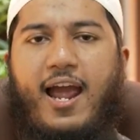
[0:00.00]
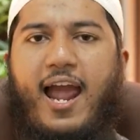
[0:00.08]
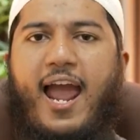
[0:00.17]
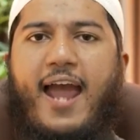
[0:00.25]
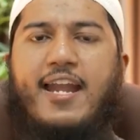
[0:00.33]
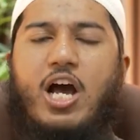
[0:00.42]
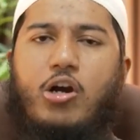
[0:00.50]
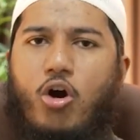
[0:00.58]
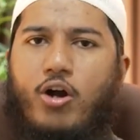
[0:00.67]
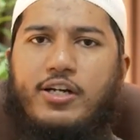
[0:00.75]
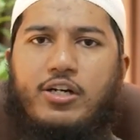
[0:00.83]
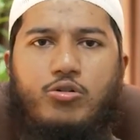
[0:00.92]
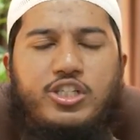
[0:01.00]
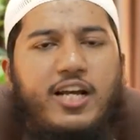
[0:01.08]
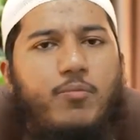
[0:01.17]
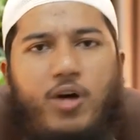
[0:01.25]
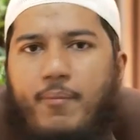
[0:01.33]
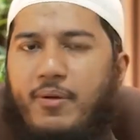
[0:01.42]
And according to
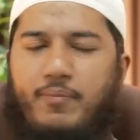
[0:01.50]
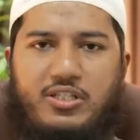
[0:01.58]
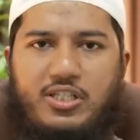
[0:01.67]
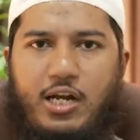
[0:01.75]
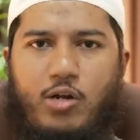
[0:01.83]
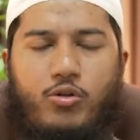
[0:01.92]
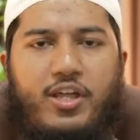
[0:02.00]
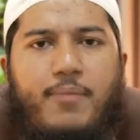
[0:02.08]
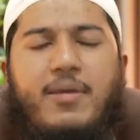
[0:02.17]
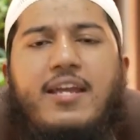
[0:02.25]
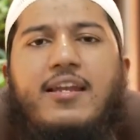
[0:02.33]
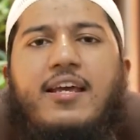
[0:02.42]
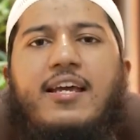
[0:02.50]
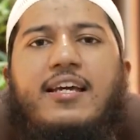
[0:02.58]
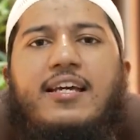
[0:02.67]
Sheikh Muhammad bin Salih al-Uthaymeen,